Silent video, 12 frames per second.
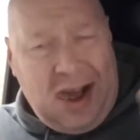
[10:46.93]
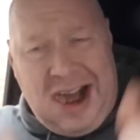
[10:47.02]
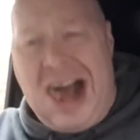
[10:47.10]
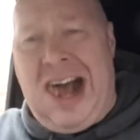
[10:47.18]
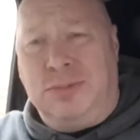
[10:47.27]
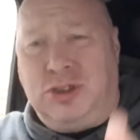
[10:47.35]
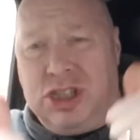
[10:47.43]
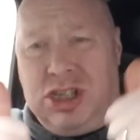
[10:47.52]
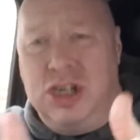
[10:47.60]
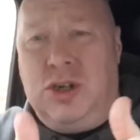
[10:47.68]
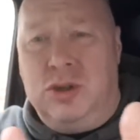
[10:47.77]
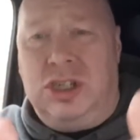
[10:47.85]

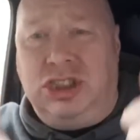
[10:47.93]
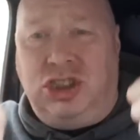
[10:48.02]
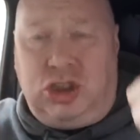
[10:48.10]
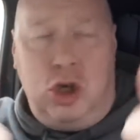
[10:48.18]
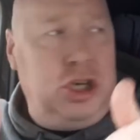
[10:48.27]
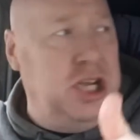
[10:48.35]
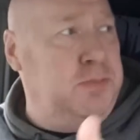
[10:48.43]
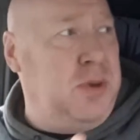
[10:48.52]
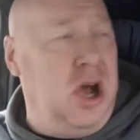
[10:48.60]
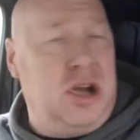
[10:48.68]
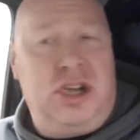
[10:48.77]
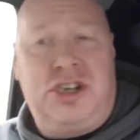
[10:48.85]
Absolutely stunning,
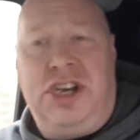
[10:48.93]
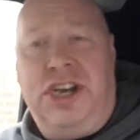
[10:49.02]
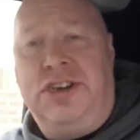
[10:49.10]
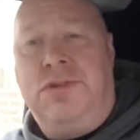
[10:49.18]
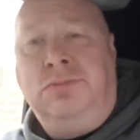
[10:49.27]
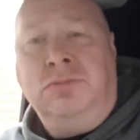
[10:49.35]
Burger King.